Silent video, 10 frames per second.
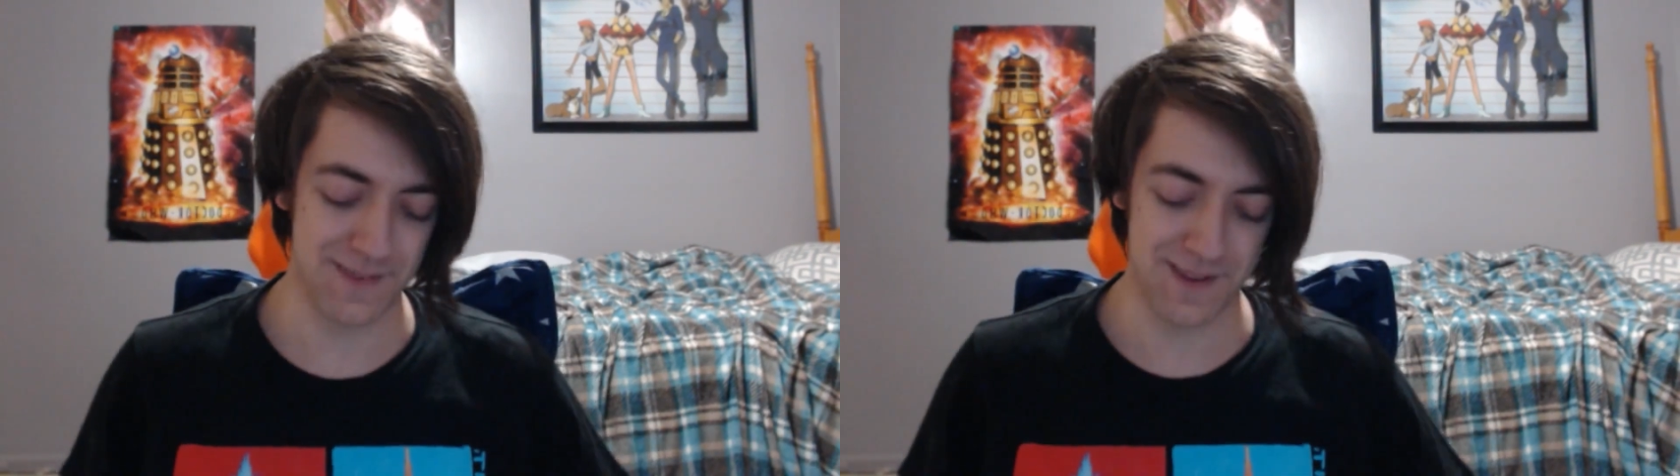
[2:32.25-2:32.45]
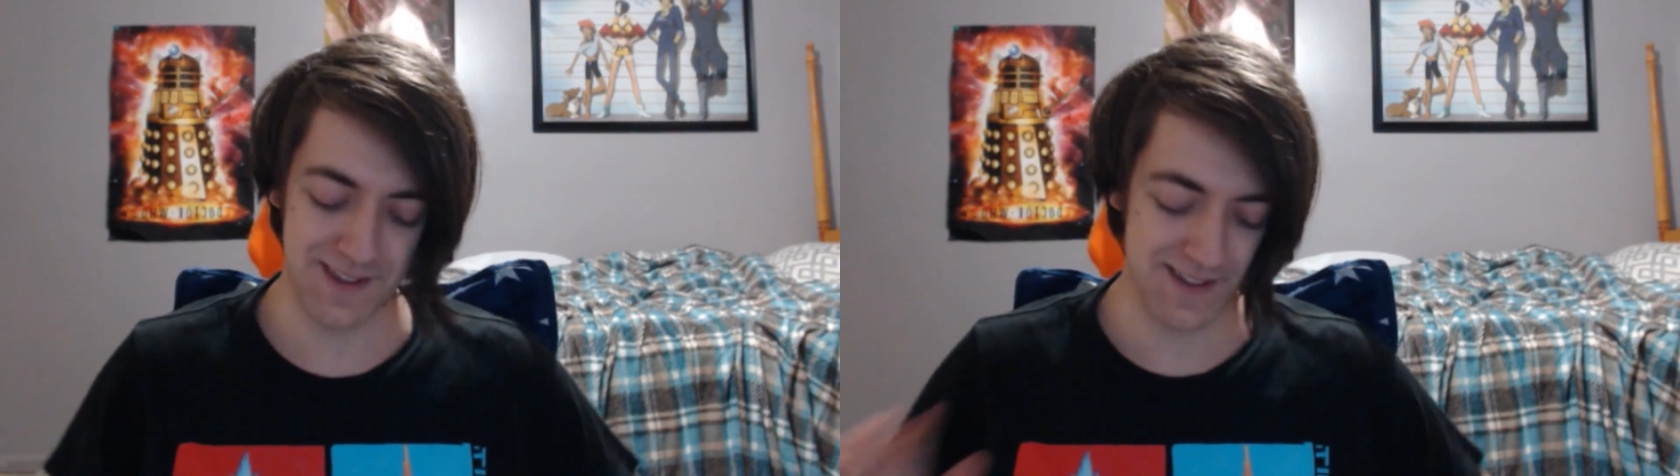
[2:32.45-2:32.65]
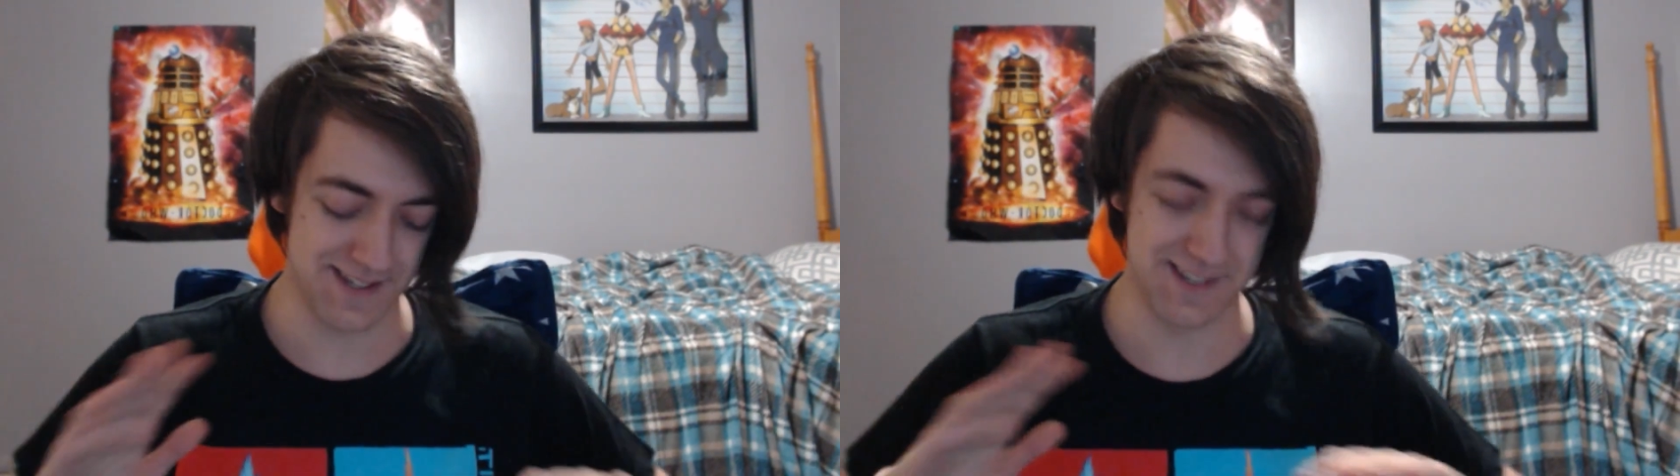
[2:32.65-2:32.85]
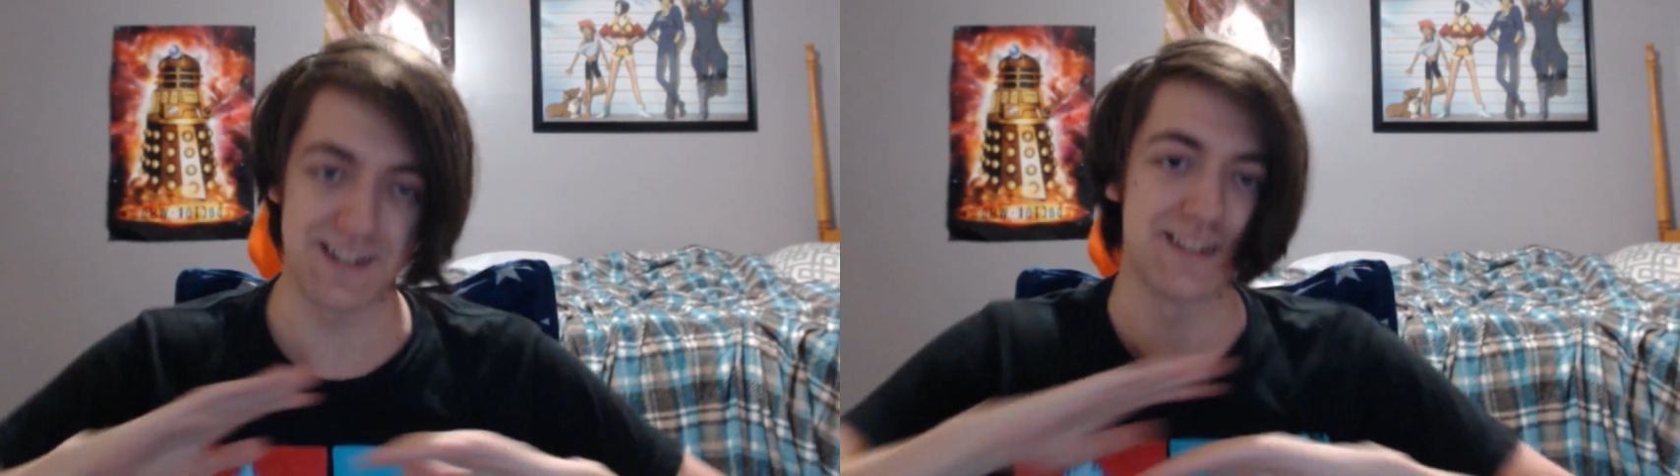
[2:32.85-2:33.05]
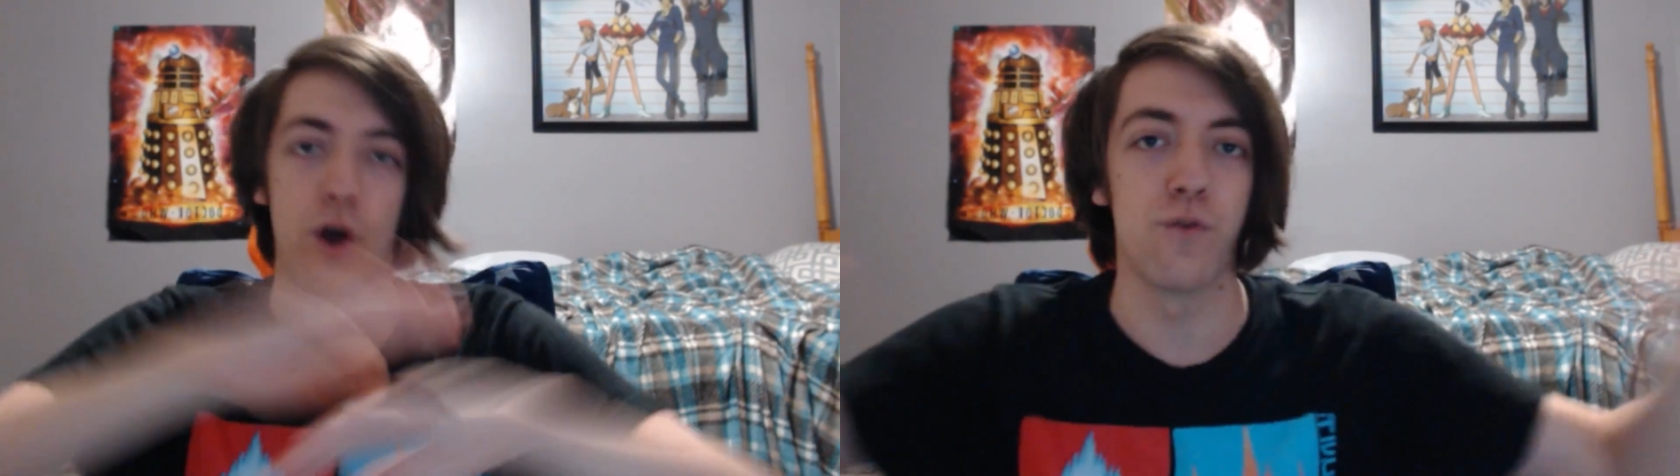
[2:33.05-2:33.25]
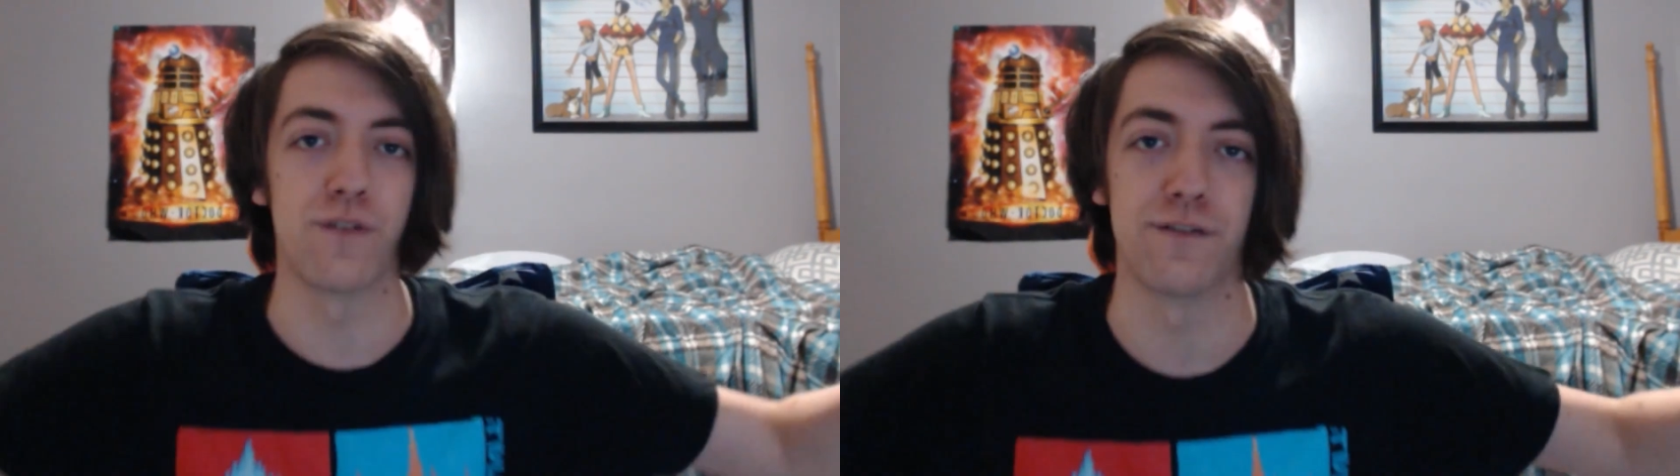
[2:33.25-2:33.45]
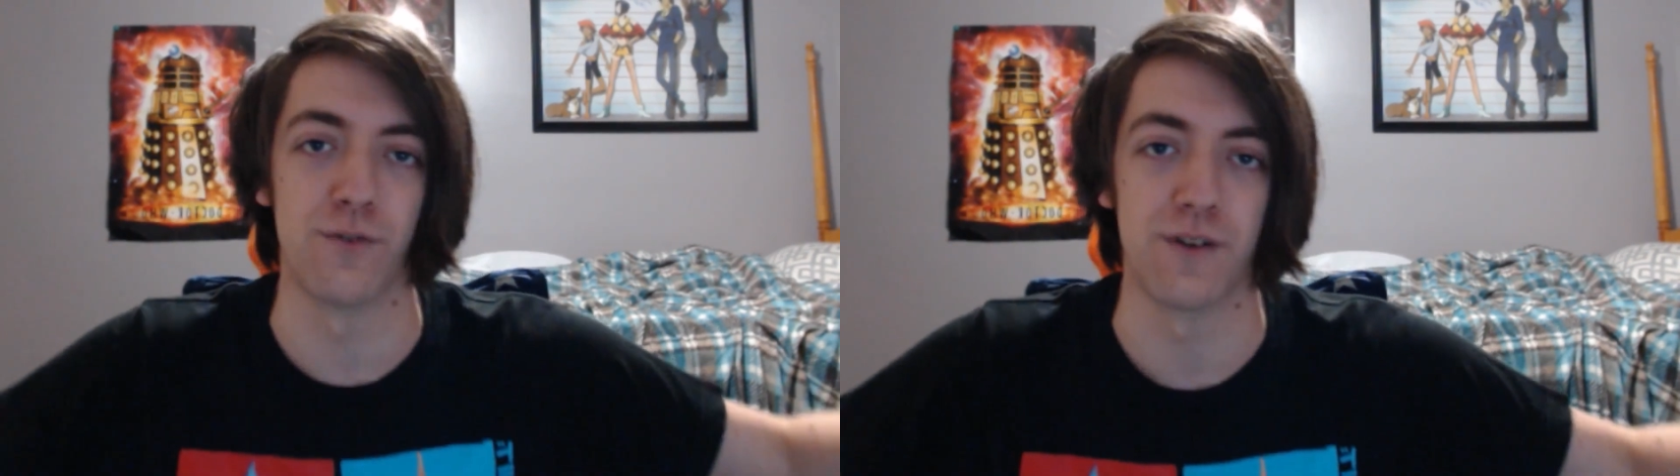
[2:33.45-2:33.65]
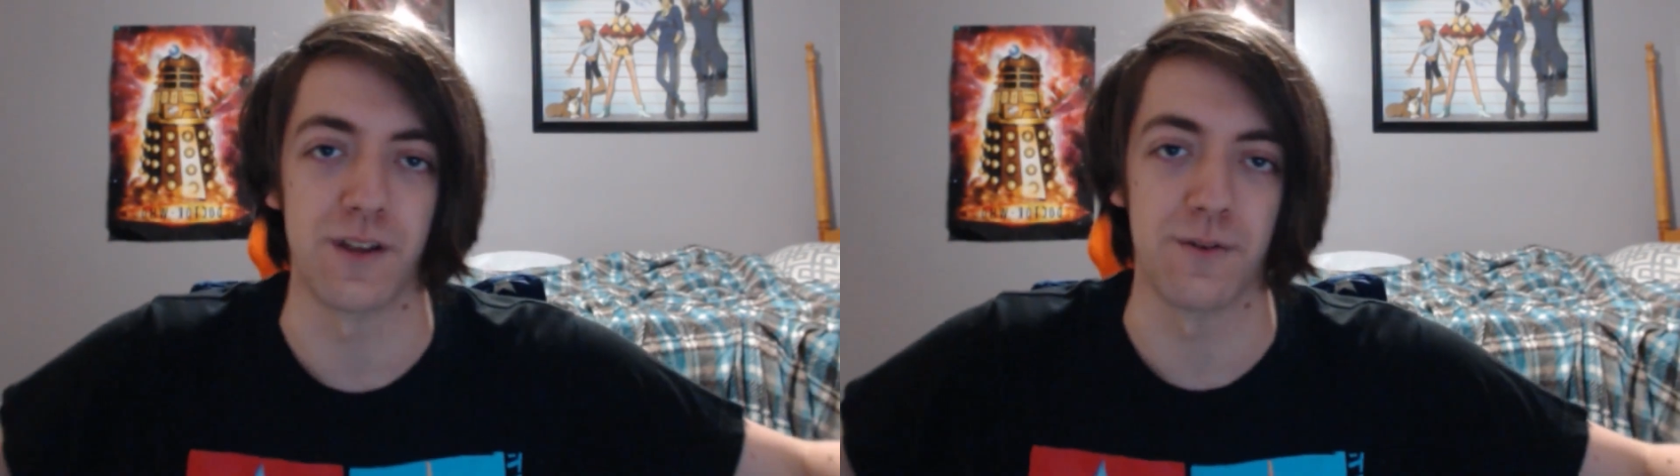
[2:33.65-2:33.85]
It's over
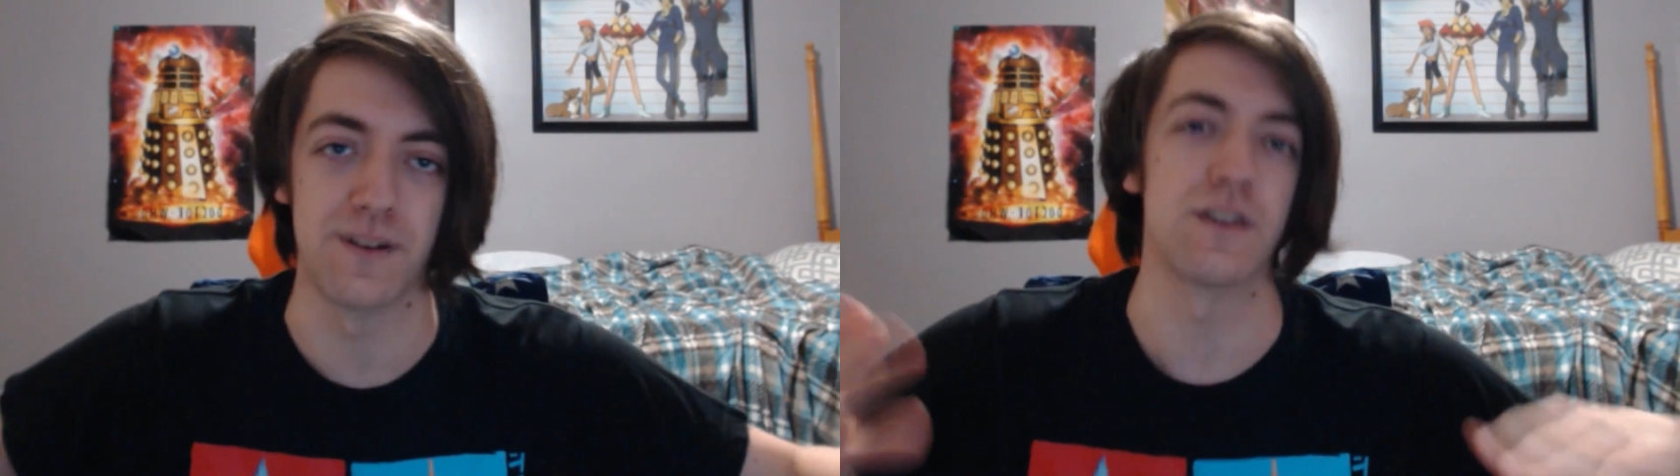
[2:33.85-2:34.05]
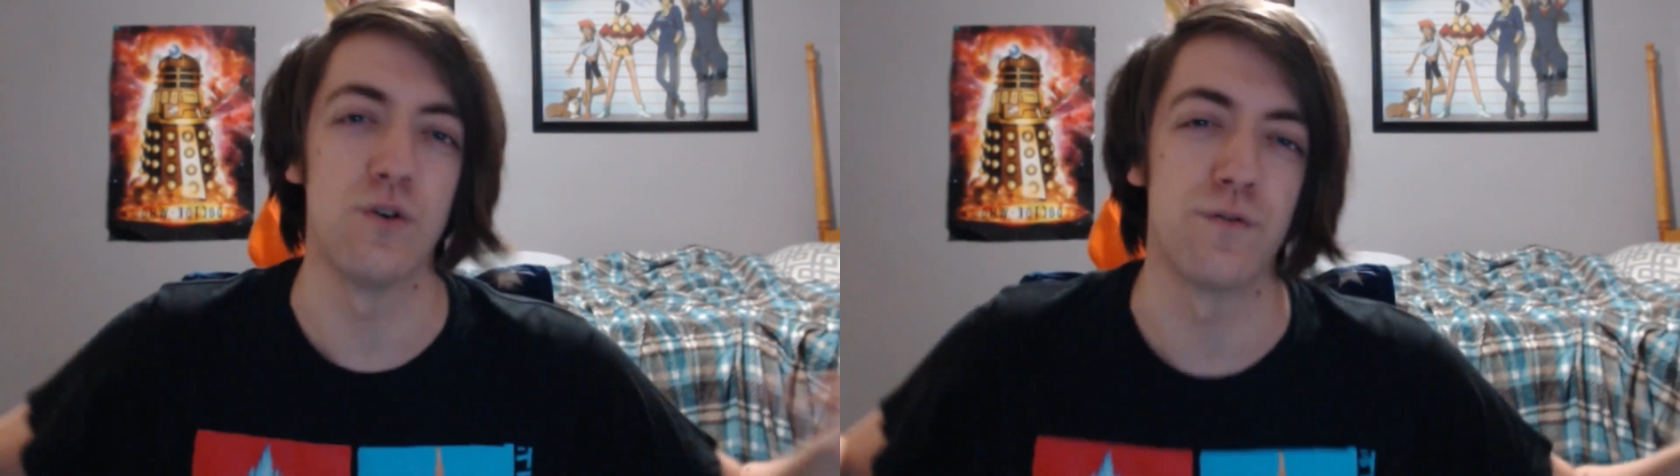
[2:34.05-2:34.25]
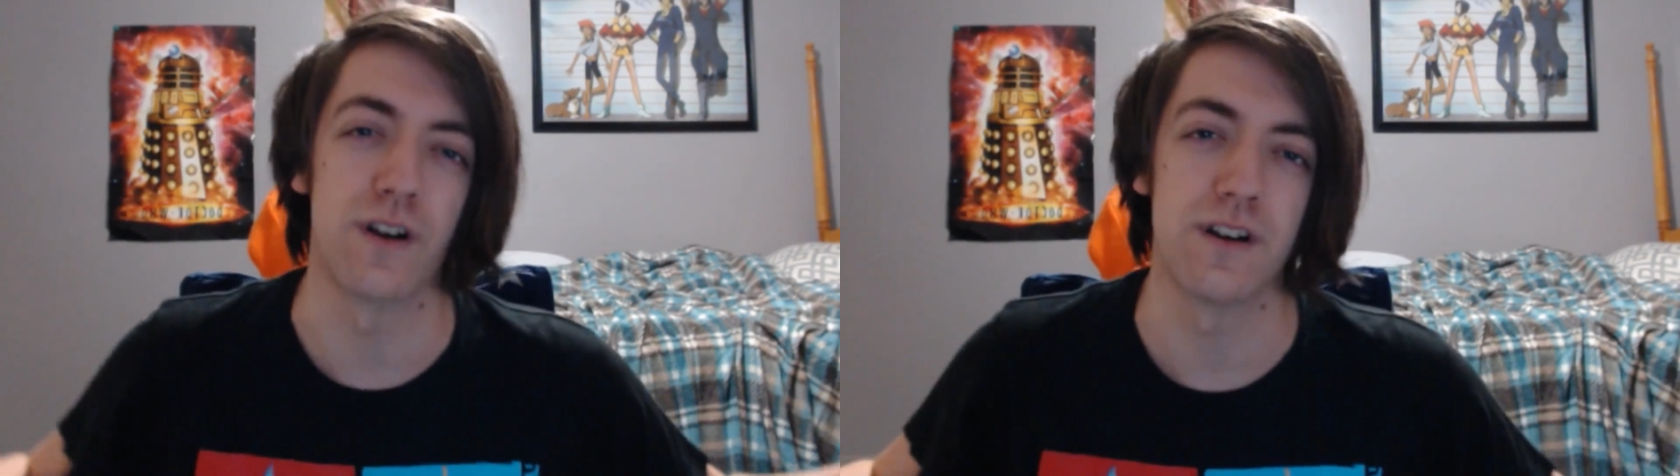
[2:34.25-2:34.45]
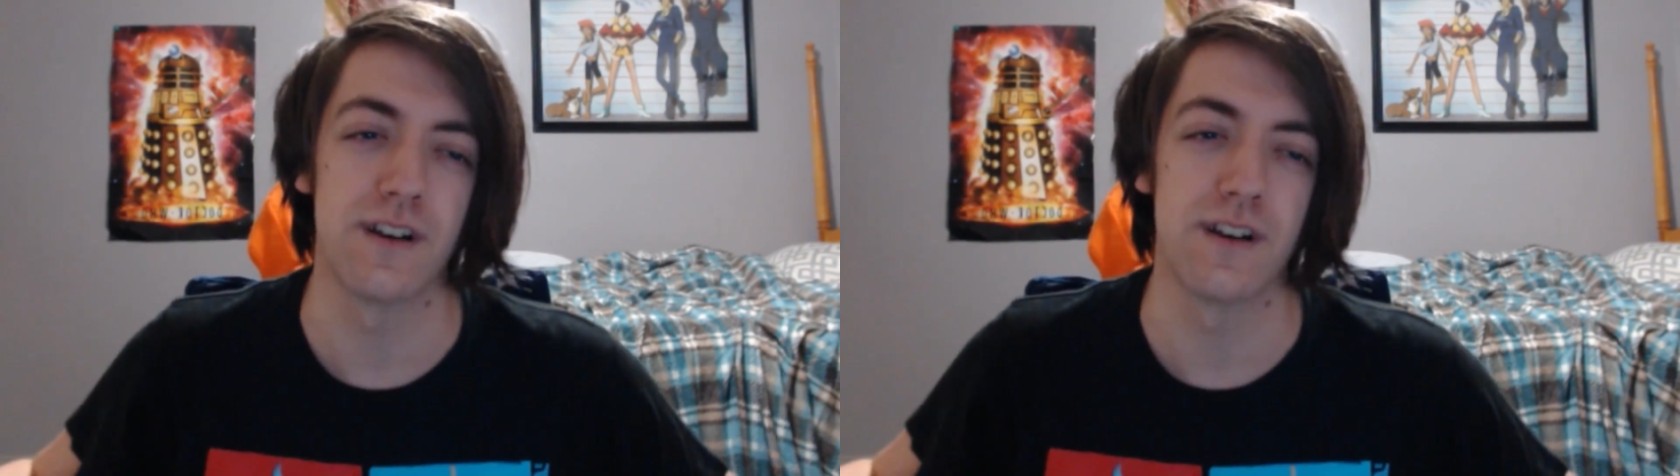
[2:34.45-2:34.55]
for you. It's over.